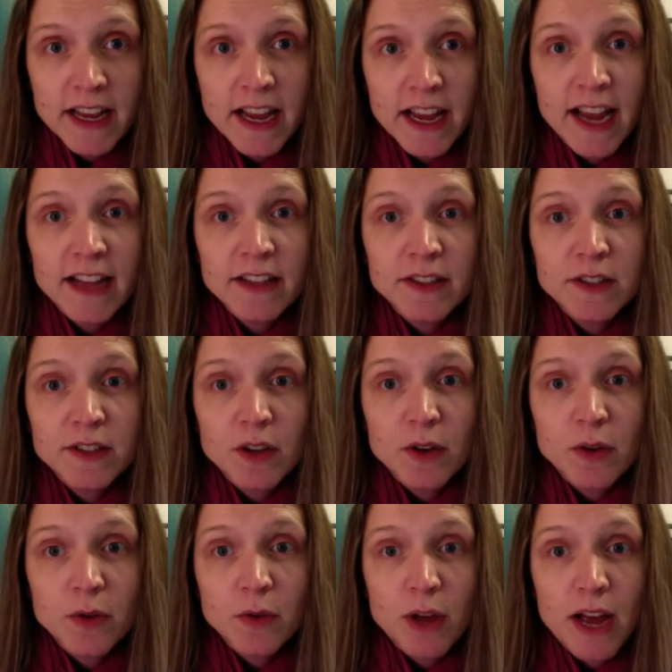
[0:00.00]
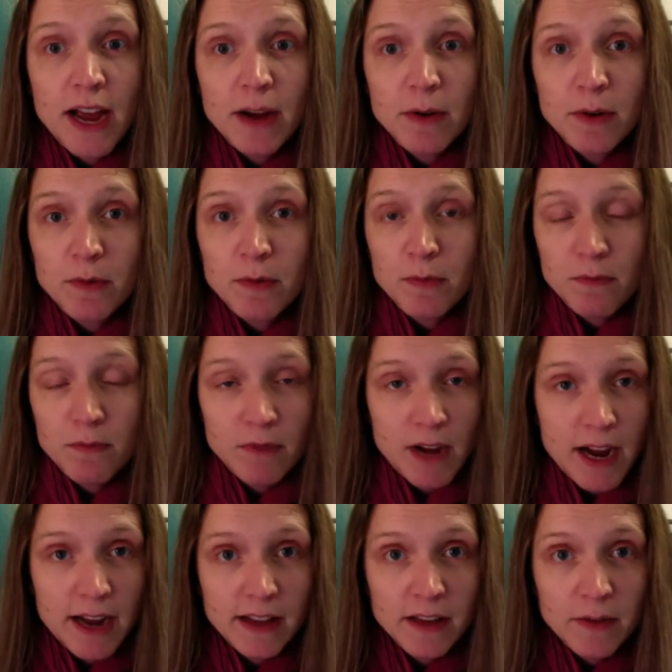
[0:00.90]
And so I would
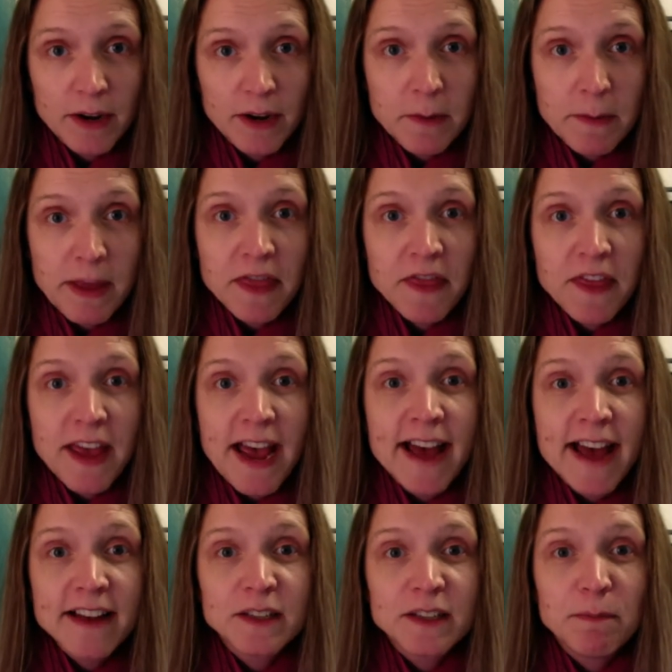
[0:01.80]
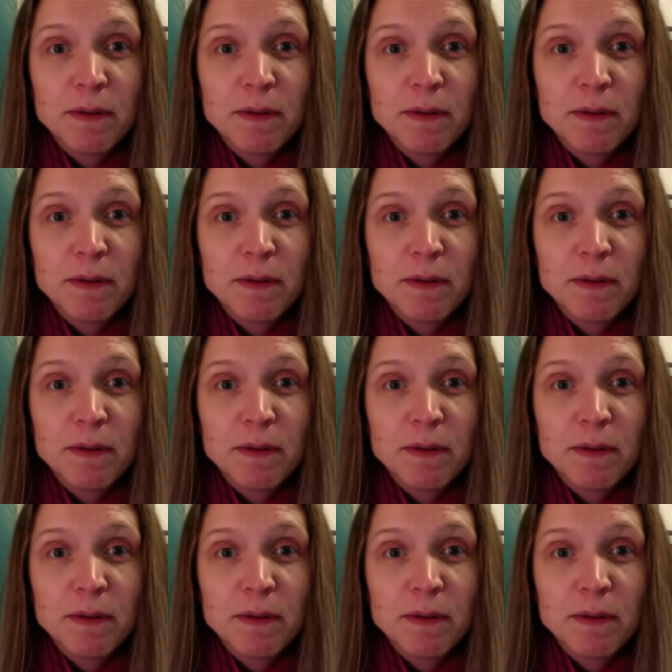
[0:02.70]
highly recommend that.